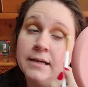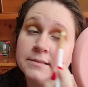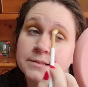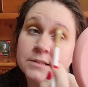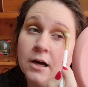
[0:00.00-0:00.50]

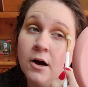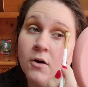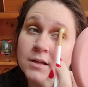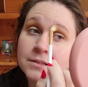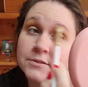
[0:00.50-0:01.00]
And
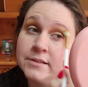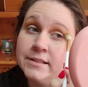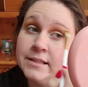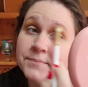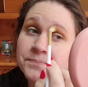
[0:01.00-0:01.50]
so
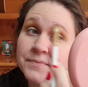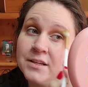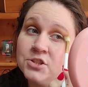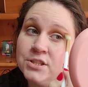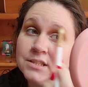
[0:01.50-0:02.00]
literally
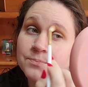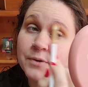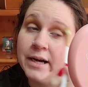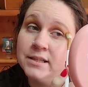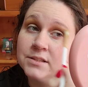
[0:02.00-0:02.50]
she
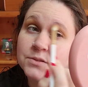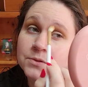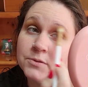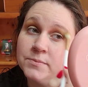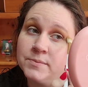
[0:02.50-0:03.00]
sprayed the
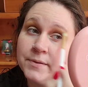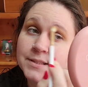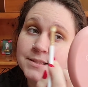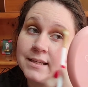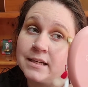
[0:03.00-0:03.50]
room
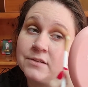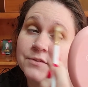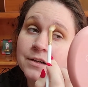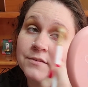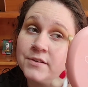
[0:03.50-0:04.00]
spritz like in
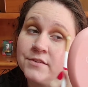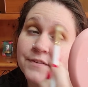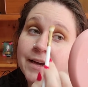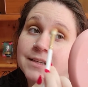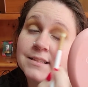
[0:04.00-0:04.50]
front of her
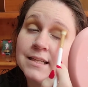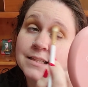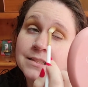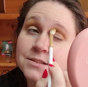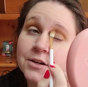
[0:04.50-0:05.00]
face
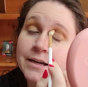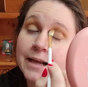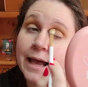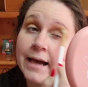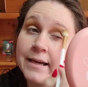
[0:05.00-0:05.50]
and then
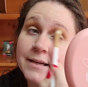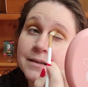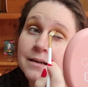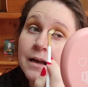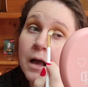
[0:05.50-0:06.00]
started
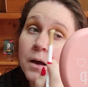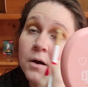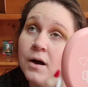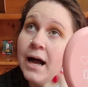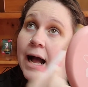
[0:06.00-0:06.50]
gagging.
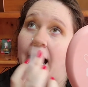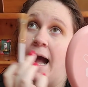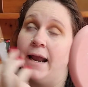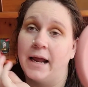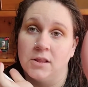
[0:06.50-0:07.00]

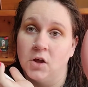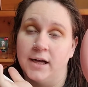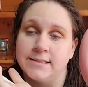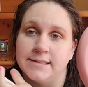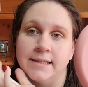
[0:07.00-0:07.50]
And I
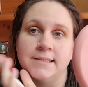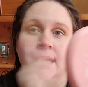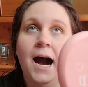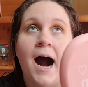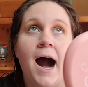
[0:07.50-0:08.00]
lost it.
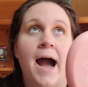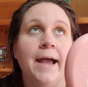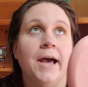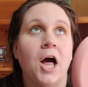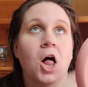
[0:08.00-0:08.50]

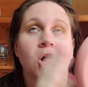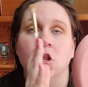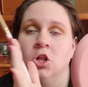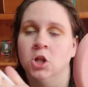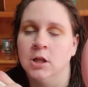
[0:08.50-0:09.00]
I
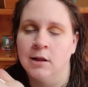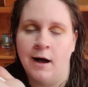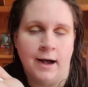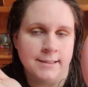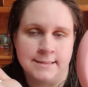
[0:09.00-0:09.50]

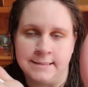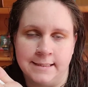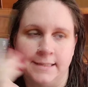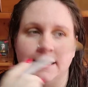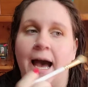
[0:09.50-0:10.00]
lost
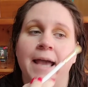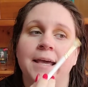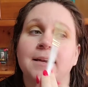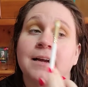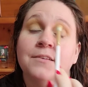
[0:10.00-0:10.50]
it. I
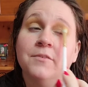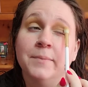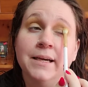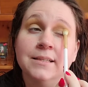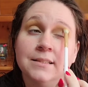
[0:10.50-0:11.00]
cannot even
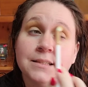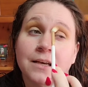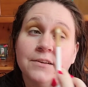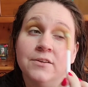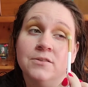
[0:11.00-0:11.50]
begin to
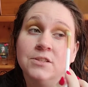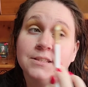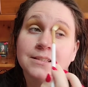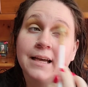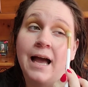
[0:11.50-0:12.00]
tell you
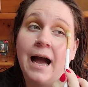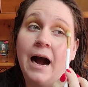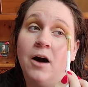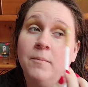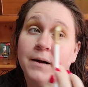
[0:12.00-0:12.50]
just like
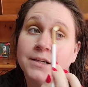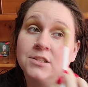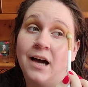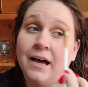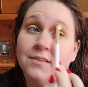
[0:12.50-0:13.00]
how
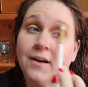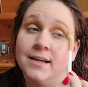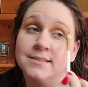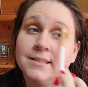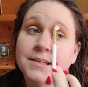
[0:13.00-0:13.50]
much I
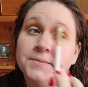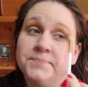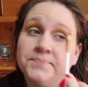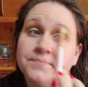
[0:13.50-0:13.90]
lost it.